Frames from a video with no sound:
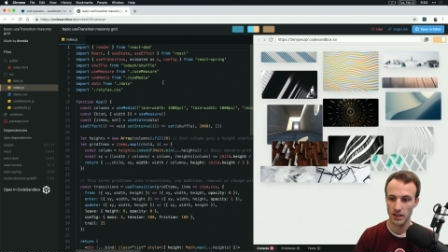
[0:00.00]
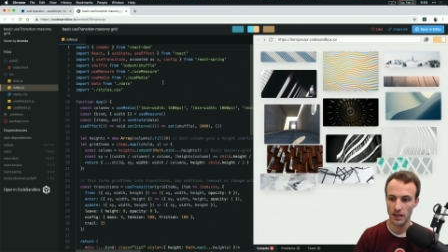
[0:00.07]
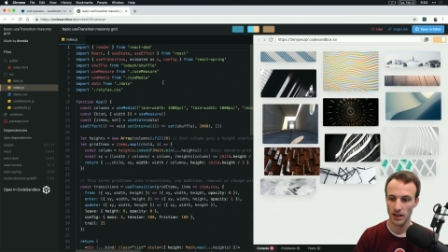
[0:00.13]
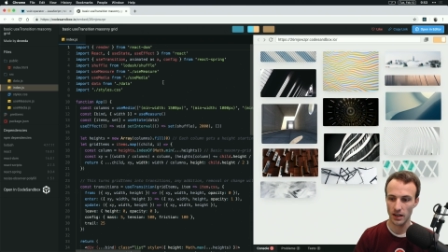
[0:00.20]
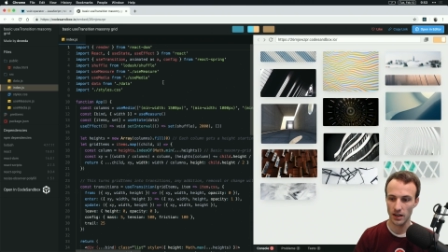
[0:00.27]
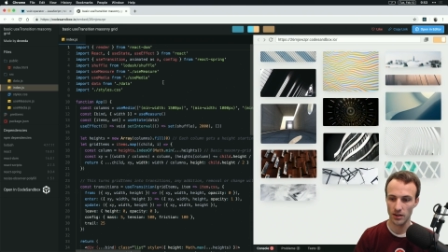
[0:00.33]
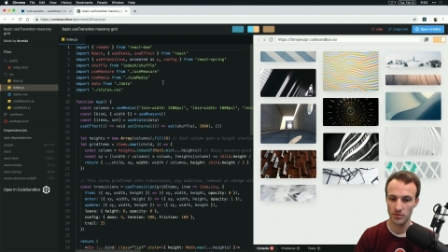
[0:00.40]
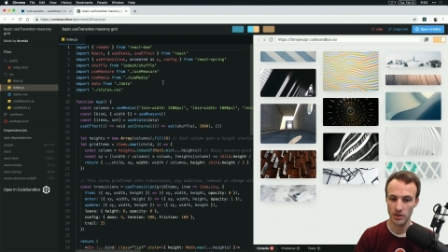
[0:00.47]

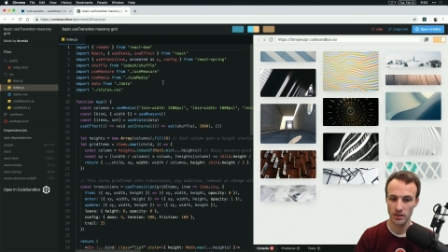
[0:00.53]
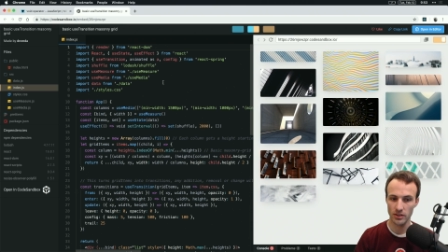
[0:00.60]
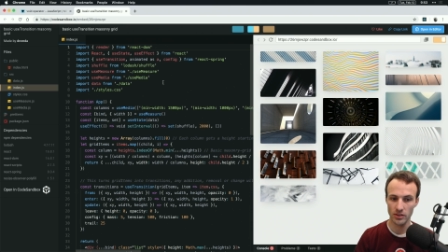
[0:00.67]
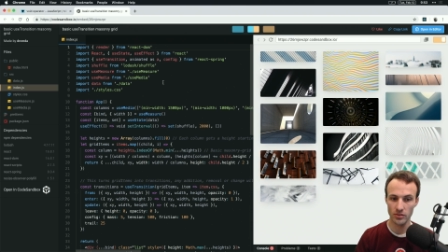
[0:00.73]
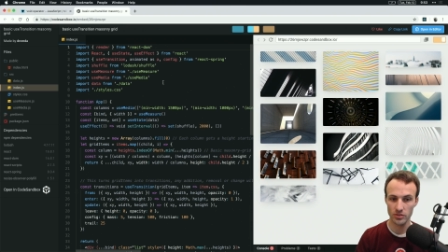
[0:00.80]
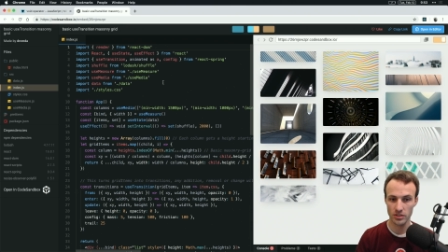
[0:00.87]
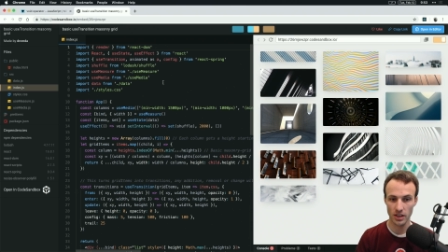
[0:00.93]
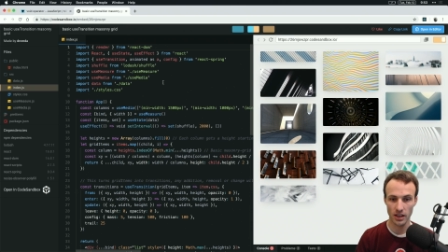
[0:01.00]
um,
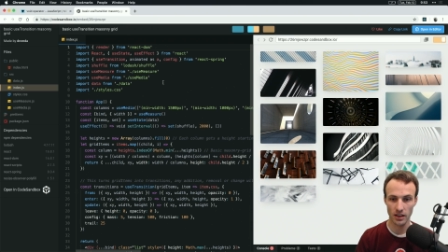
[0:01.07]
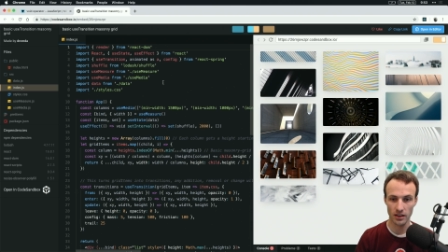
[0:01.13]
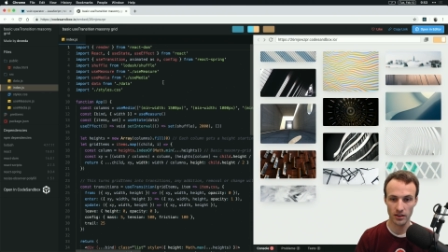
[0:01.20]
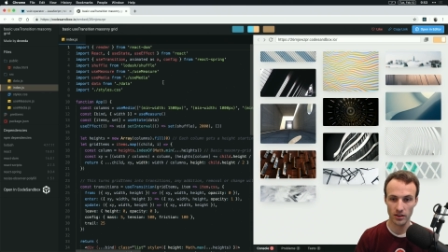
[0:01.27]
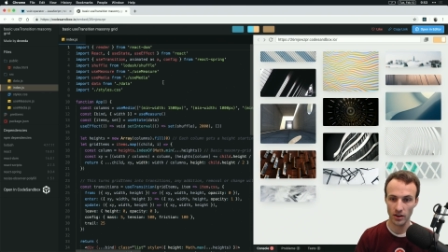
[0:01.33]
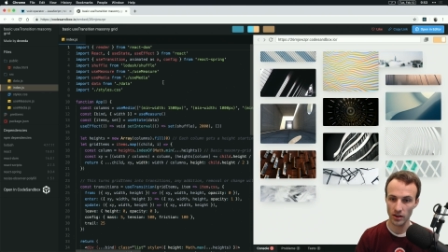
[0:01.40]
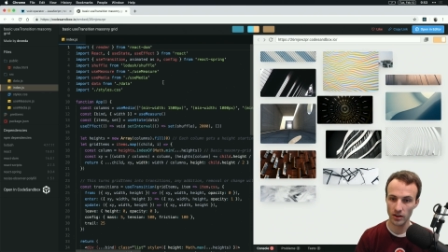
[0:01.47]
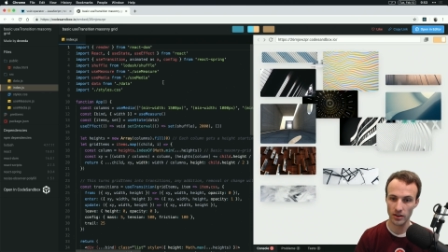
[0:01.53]
using
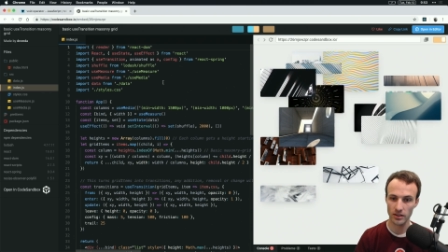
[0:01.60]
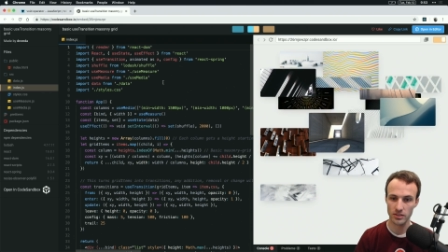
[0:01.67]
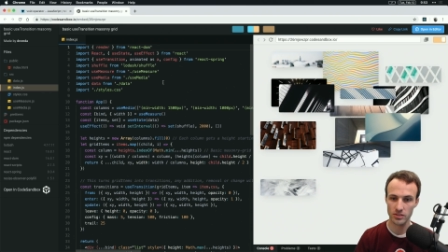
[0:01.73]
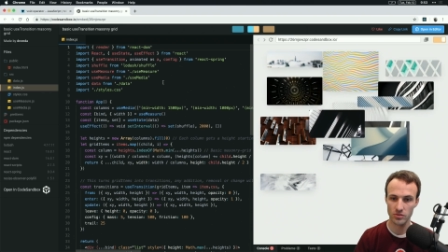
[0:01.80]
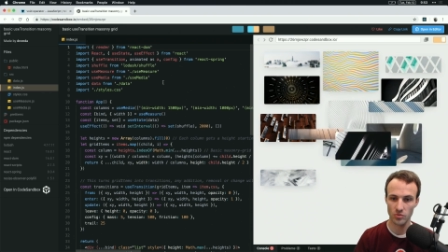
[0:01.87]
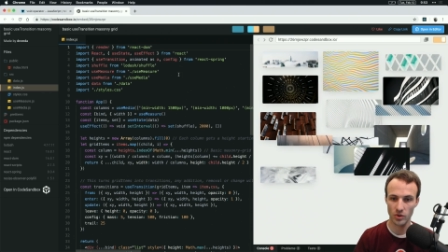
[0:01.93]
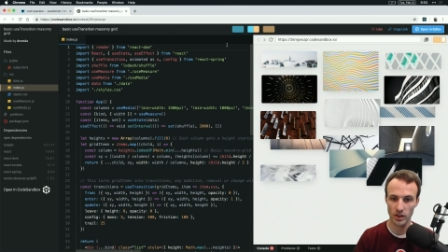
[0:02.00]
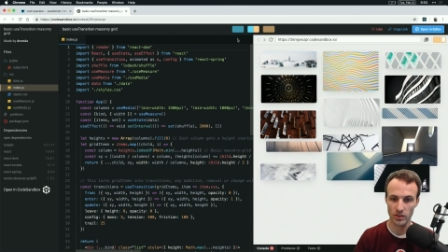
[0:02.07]
hooks
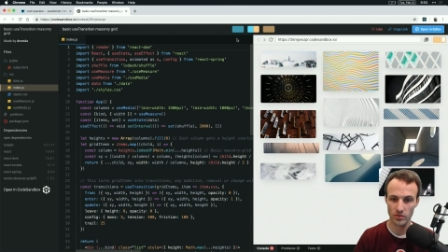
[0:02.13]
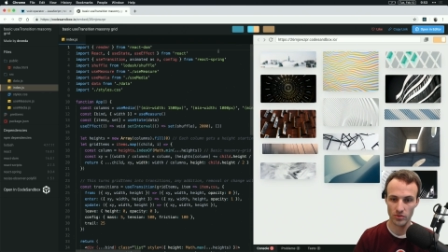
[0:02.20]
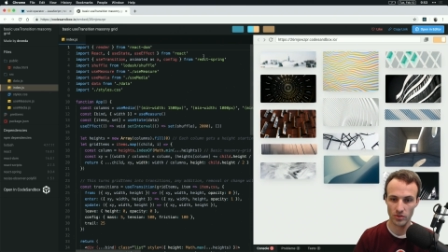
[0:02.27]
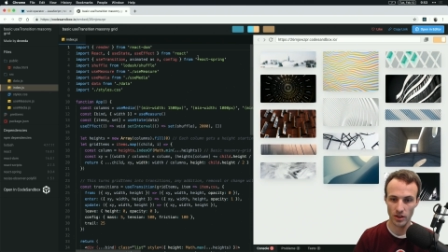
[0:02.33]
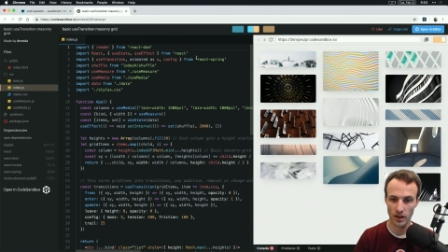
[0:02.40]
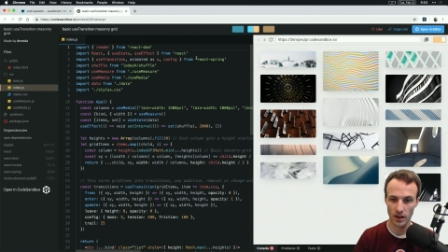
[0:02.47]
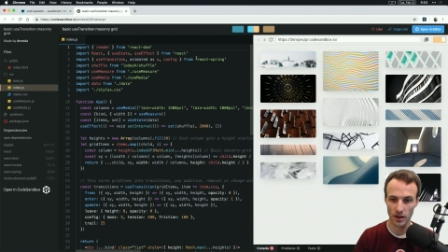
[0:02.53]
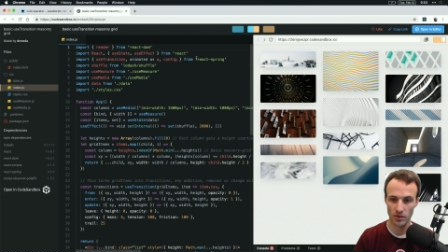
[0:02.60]
with
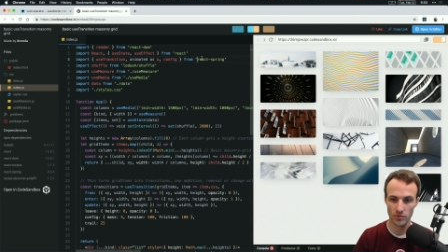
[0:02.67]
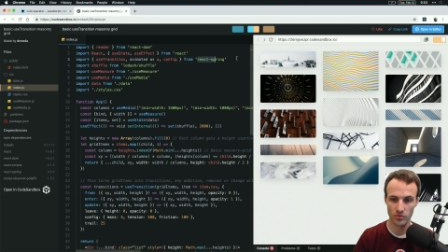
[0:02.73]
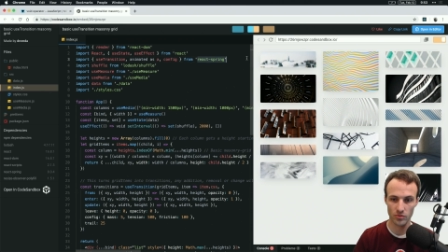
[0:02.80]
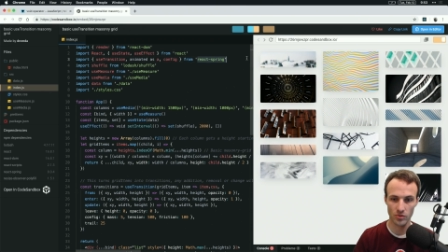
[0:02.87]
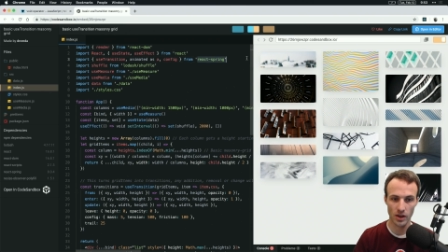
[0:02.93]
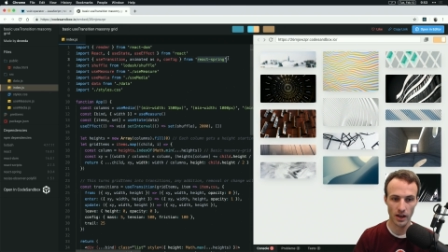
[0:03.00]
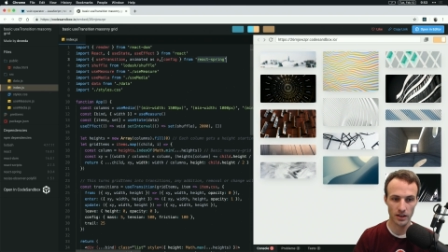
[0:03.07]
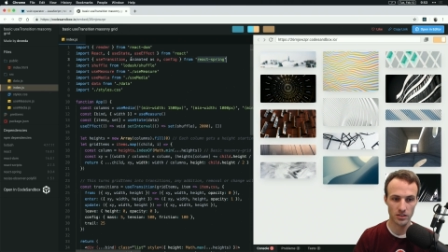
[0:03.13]
uh,
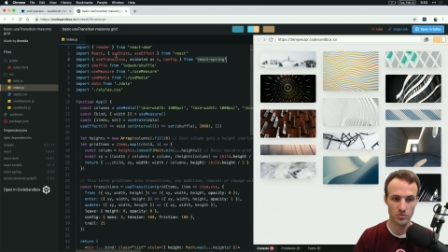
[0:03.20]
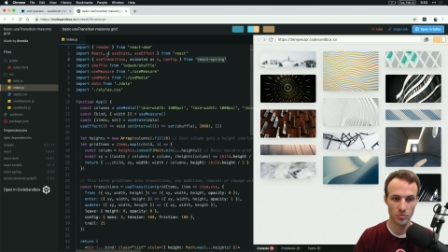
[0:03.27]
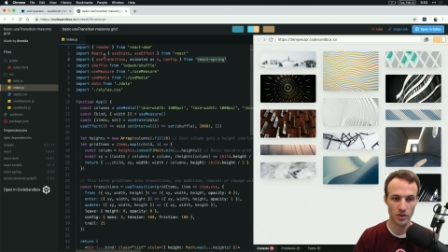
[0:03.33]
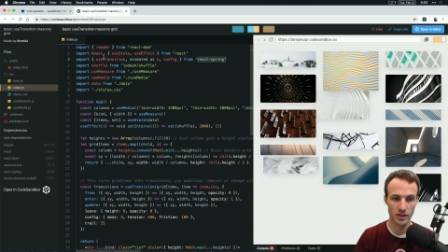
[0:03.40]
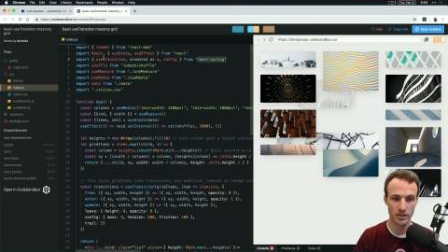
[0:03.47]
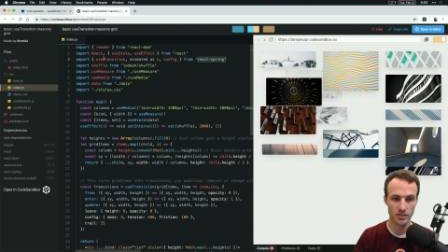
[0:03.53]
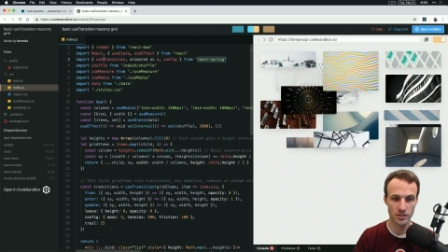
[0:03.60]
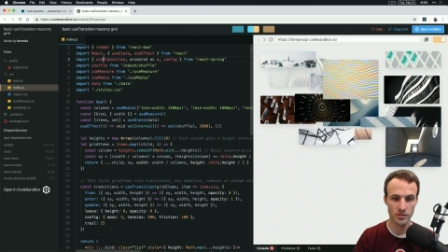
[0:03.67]
React
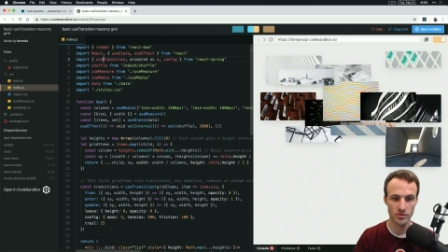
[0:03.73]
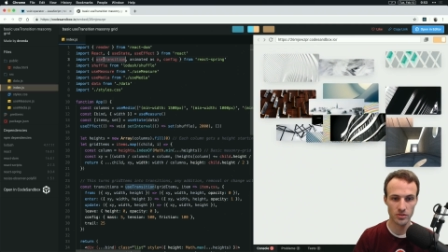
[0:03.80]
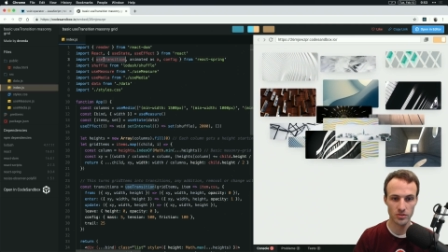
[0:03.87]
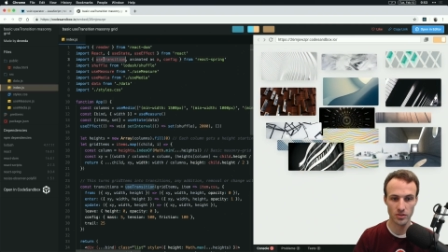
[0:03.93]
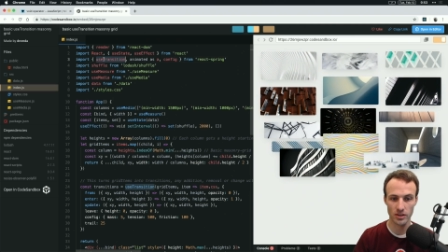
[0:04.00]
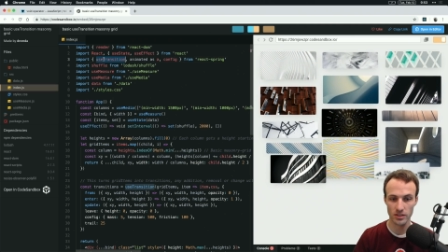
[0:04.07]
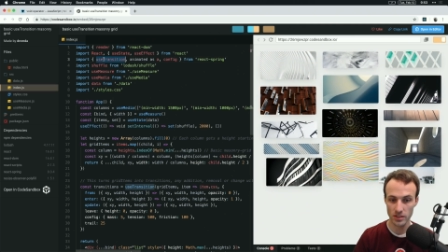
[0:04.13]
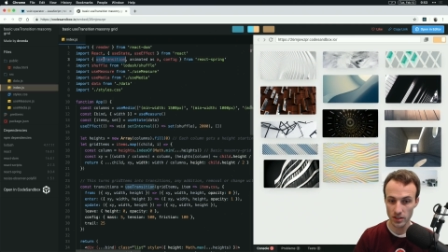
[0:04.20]
Springs use
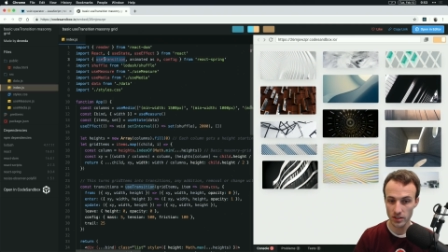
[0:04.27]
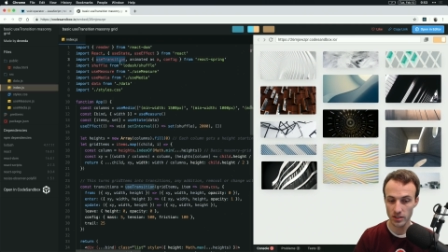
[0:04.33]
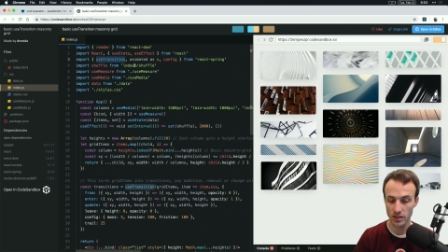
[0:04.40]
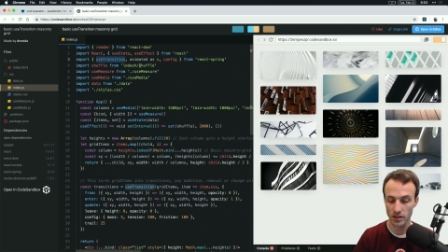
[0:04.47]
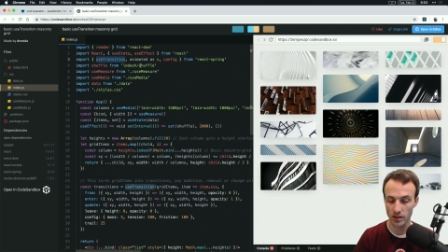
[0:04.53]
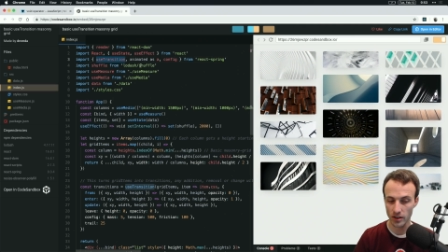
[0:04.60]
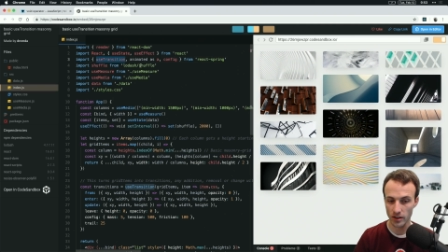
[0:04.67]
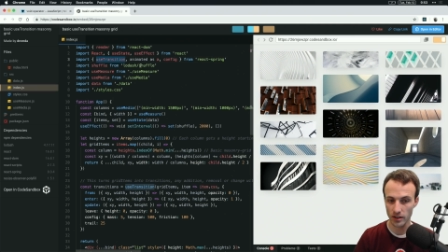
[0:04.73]

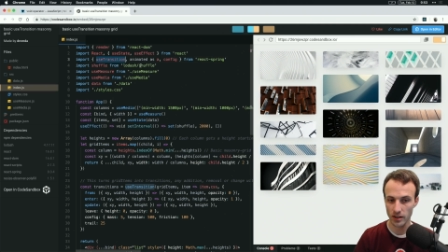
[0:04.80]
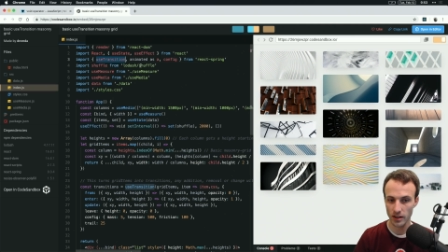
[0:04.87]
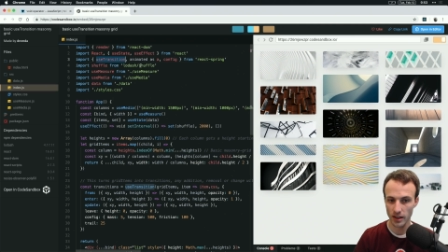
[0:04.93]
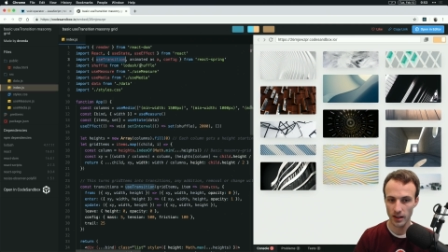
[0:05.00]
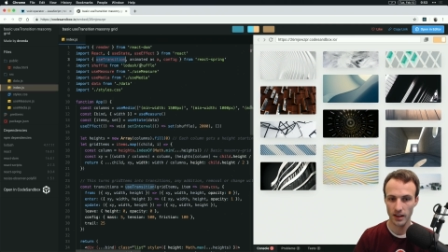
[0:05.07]
transition hook